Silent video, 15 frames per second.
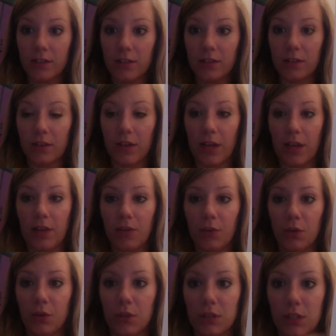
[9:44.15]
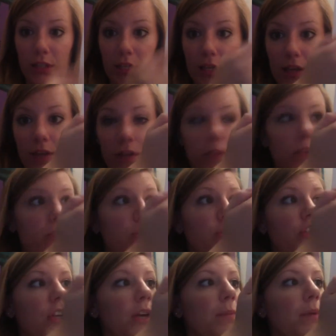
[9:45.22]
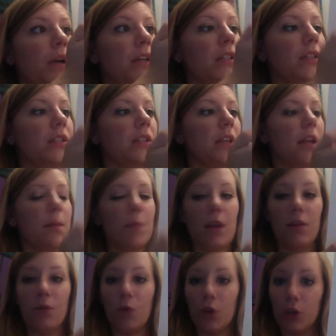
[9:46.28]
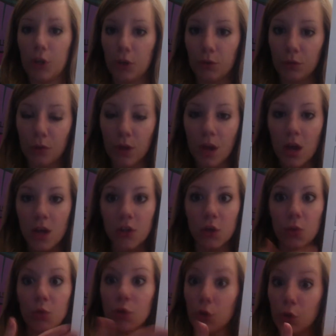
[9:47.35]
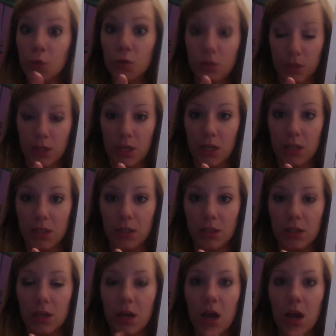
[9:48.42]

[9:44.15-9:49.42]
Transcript: Okay, if you can see your check boxes that I made for you. So use this.